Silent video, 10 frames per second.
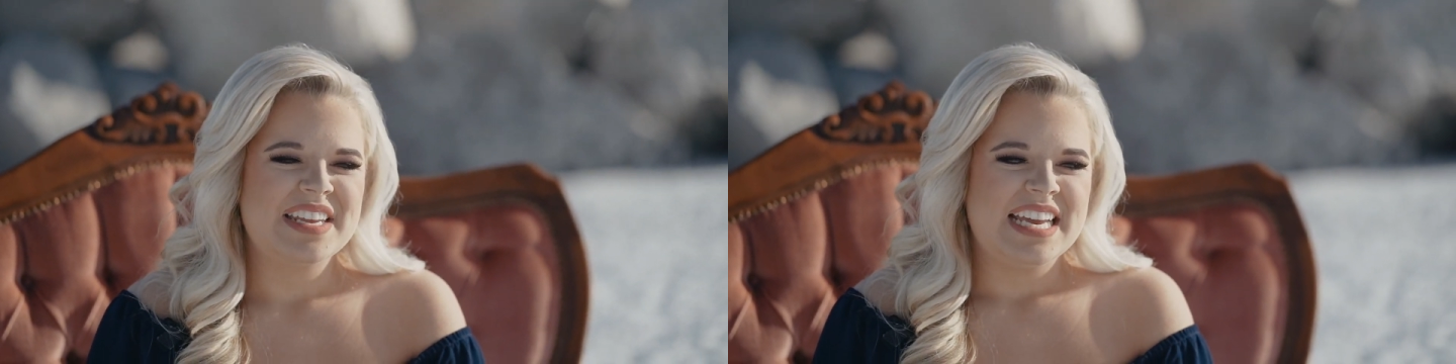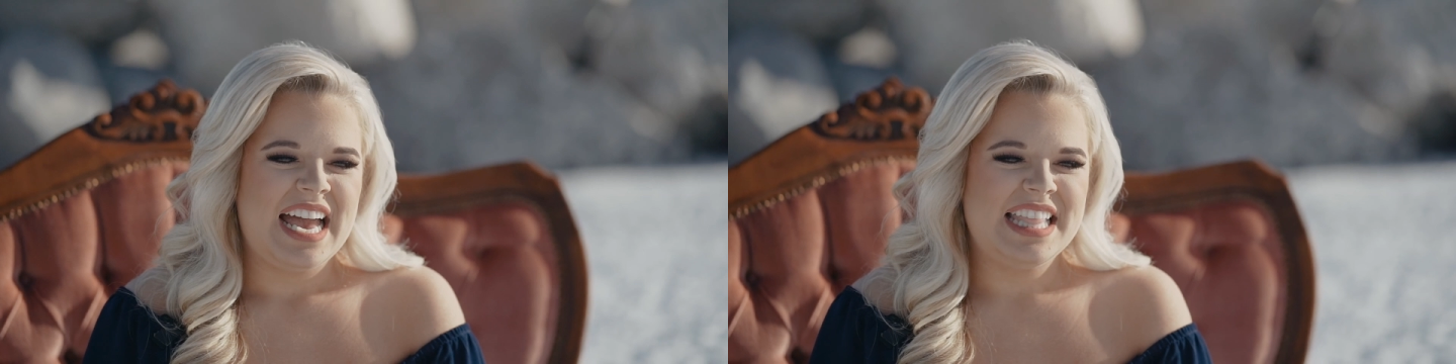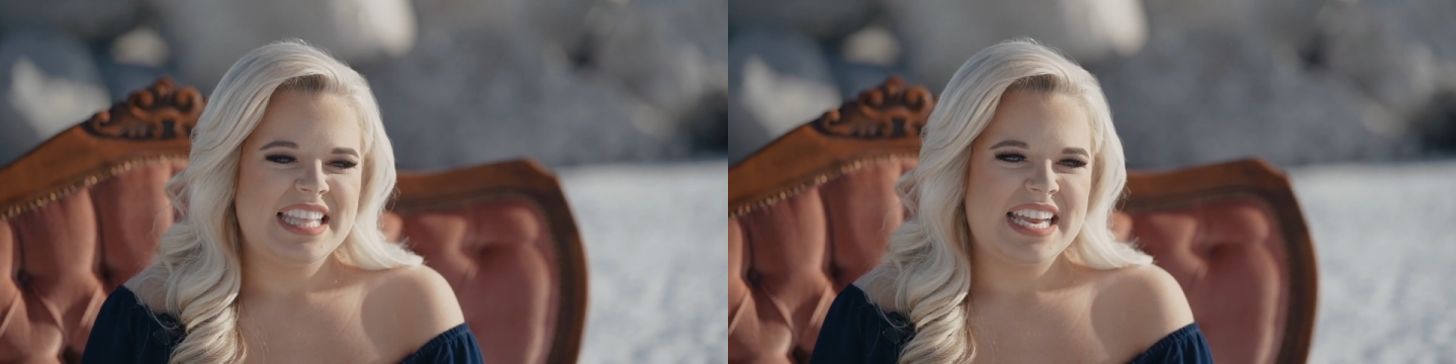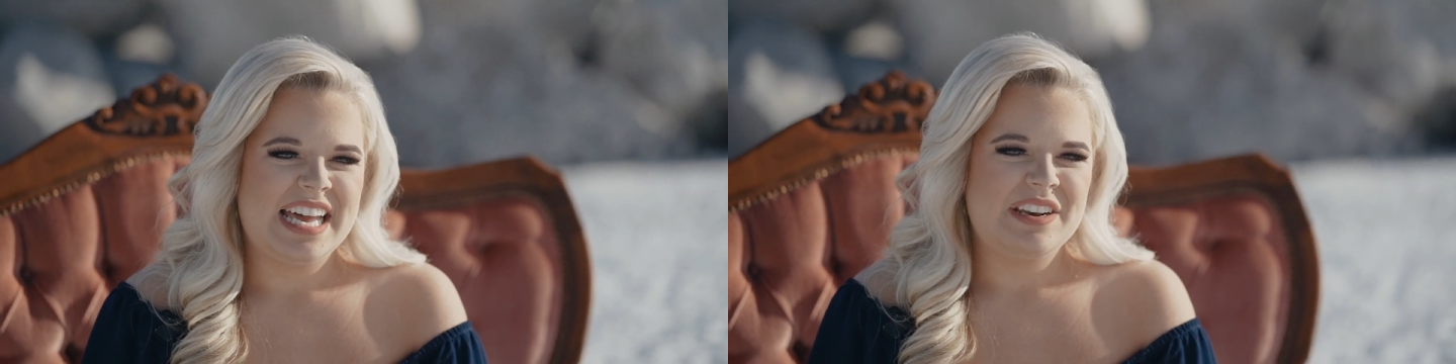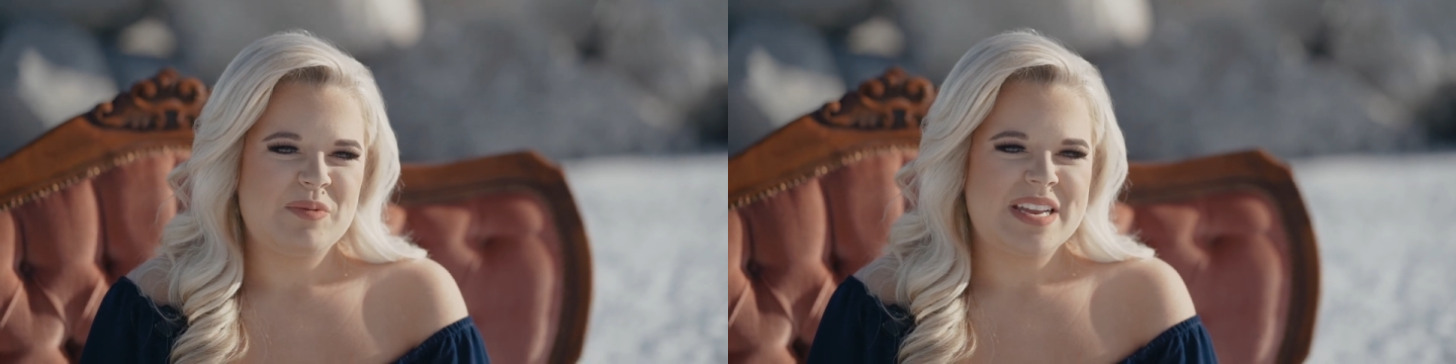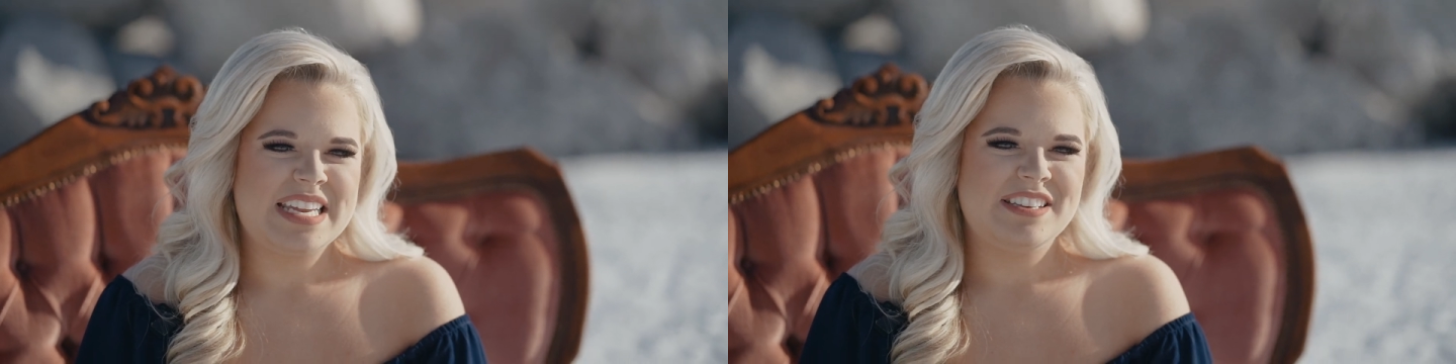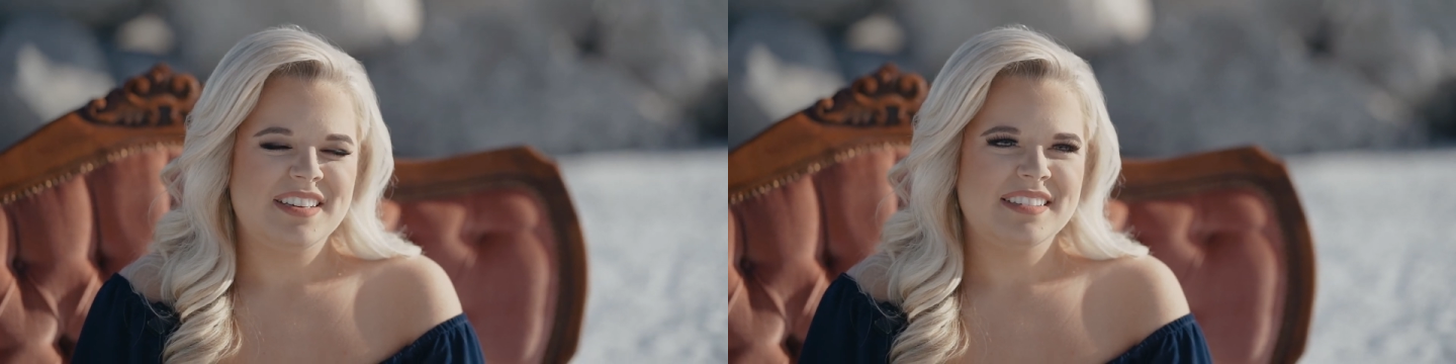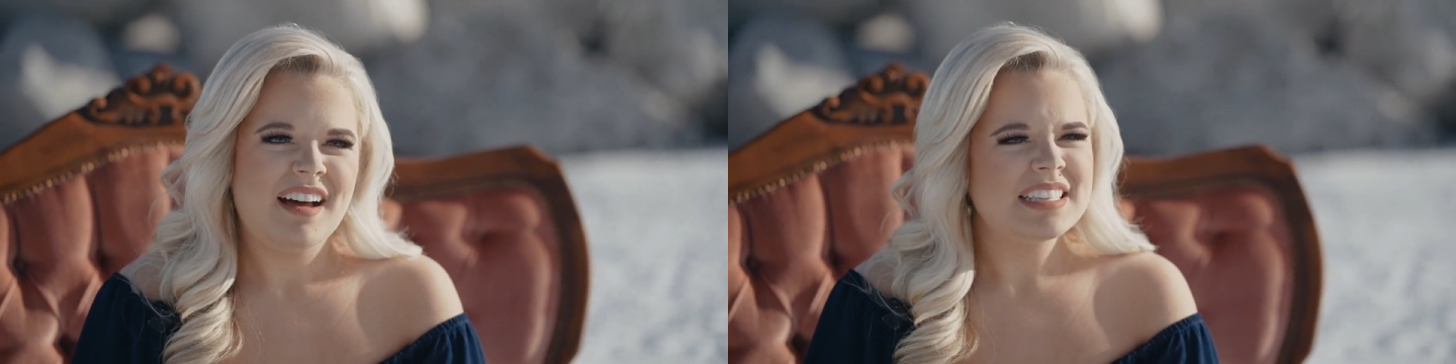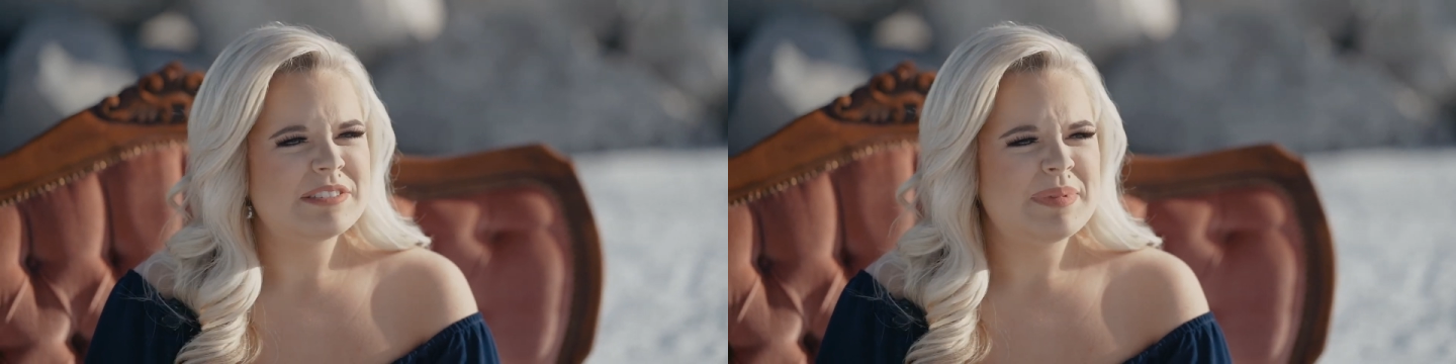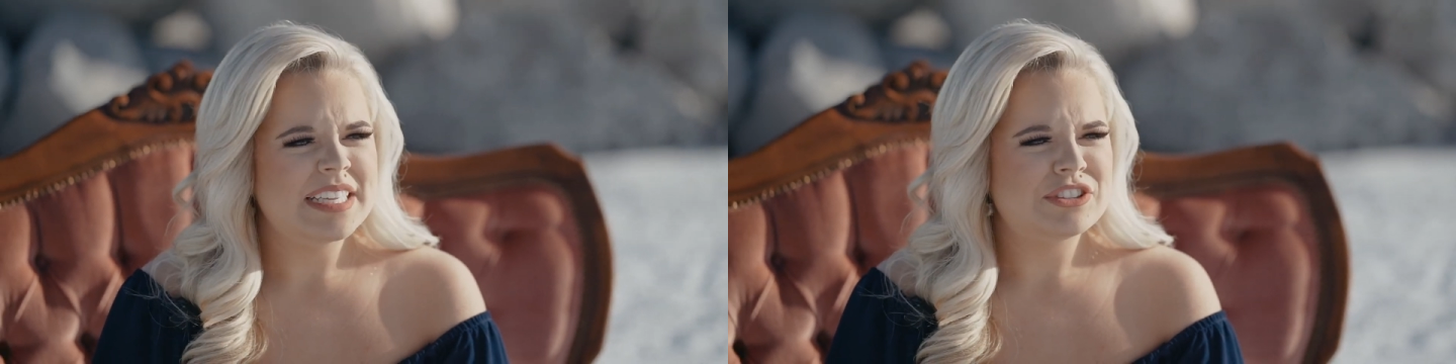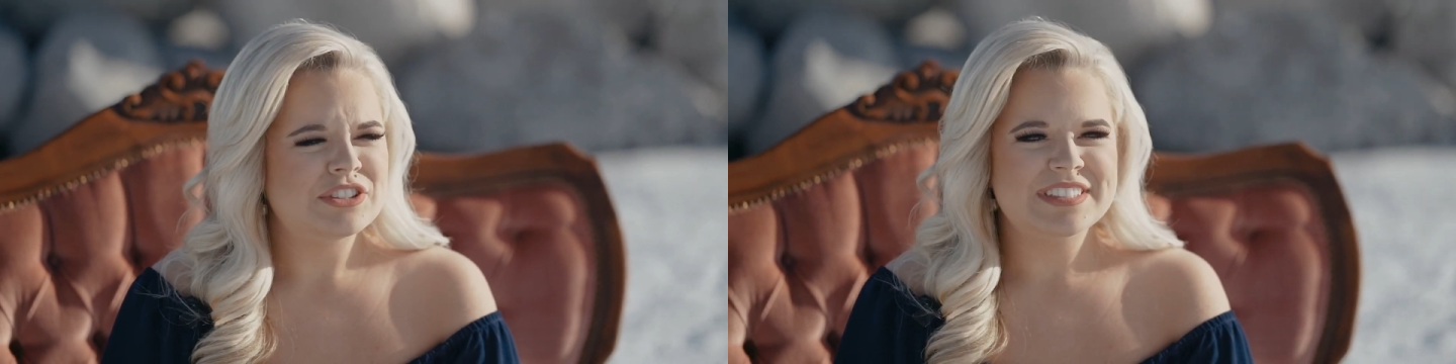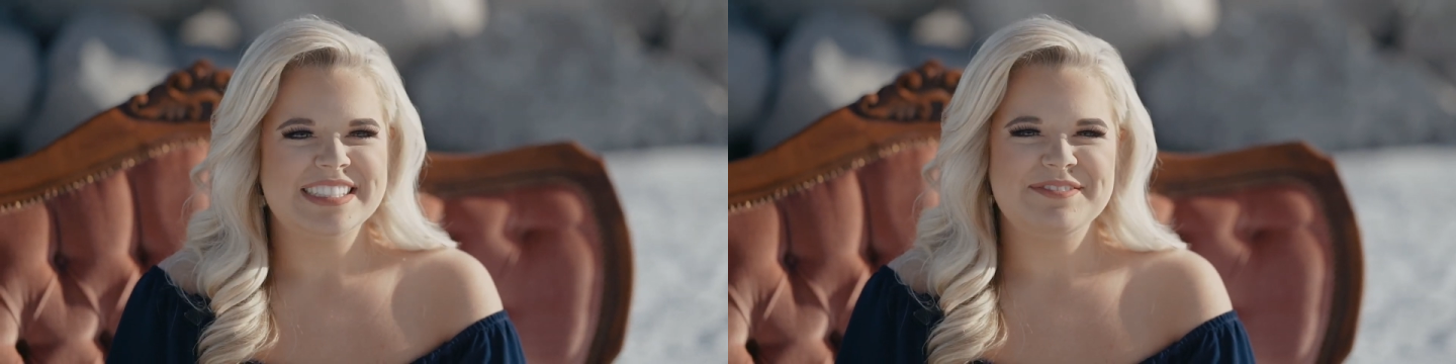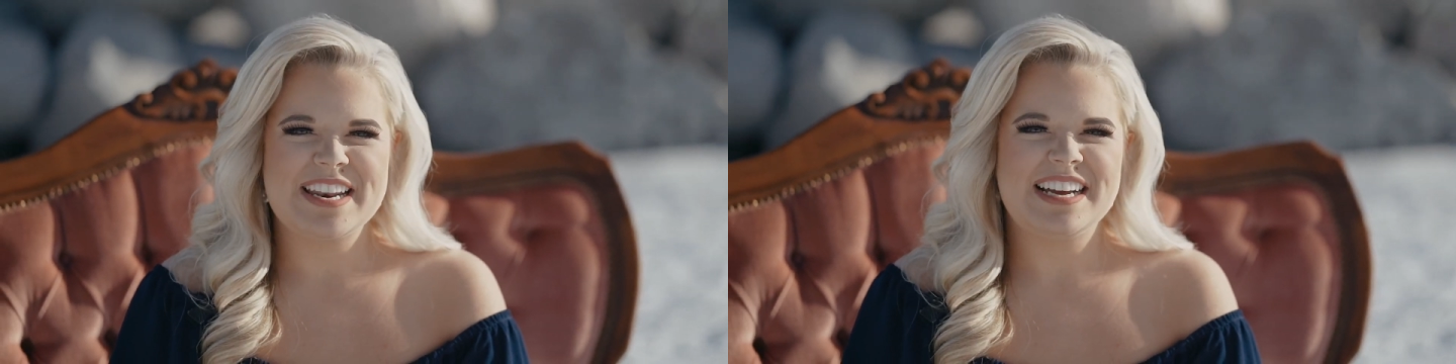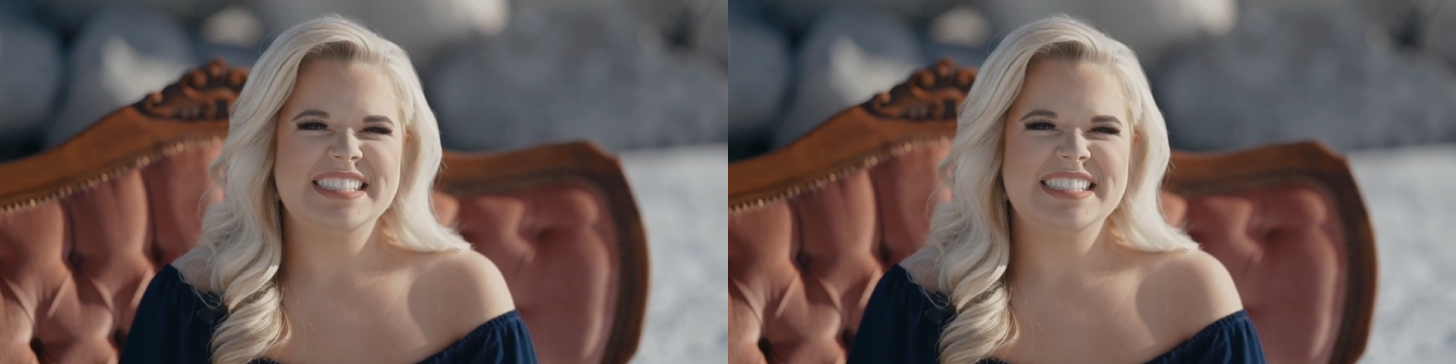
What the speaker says: And then we took lots of pictures and went out to